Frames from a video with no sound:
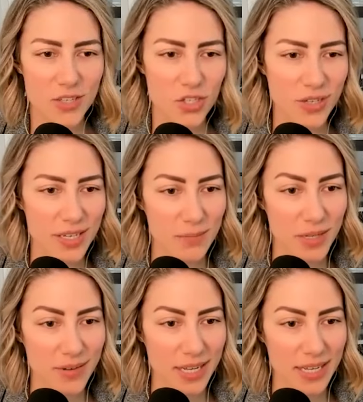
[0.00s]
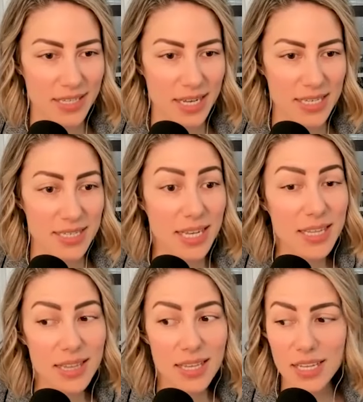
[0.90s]
street and be recognized. And
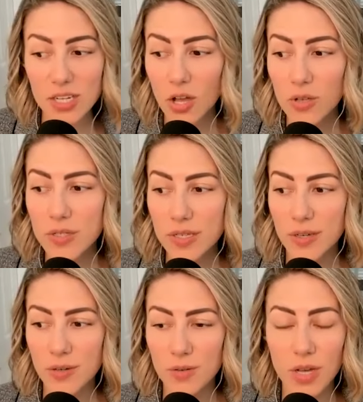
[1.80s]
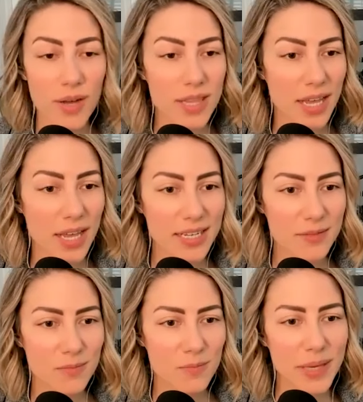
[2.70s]
then they can also go online
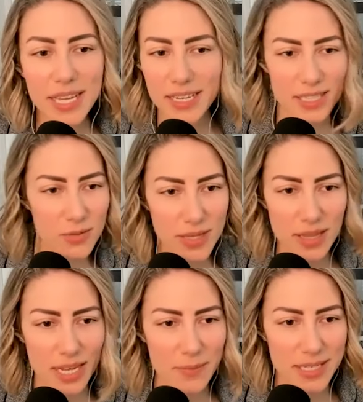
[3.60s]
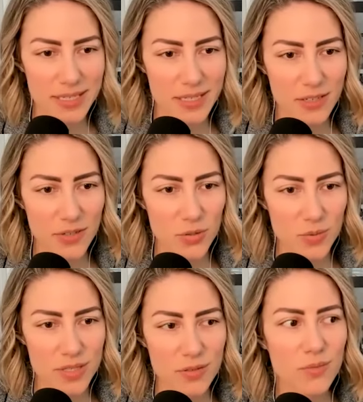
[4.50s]
and be connected with like-minded
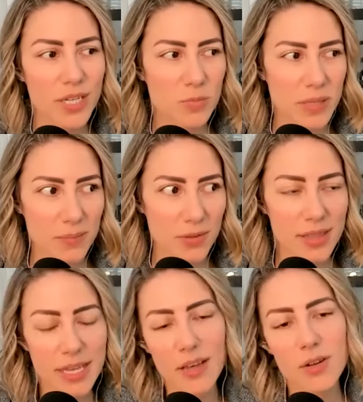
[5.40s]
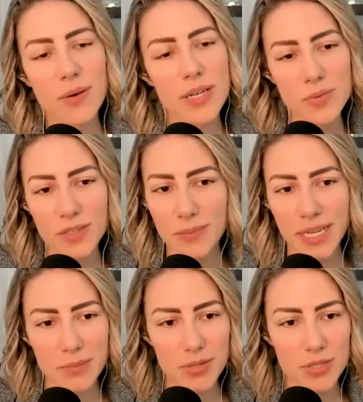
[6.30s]
individuals and reach people that they otherwise wouldn't have been
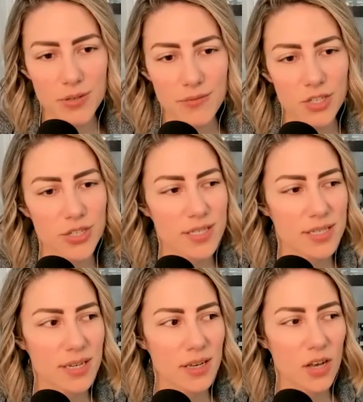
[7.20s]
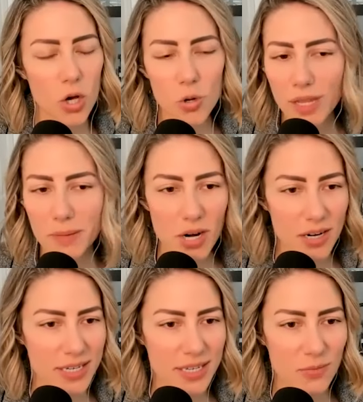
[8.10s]
able to if they just only
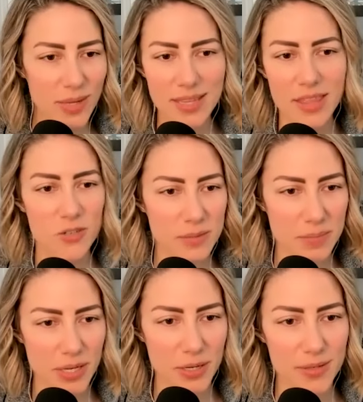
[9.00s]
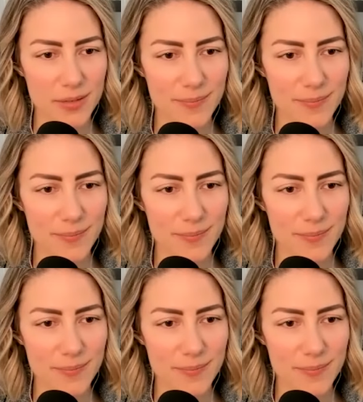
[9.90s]
marketed within their zip code,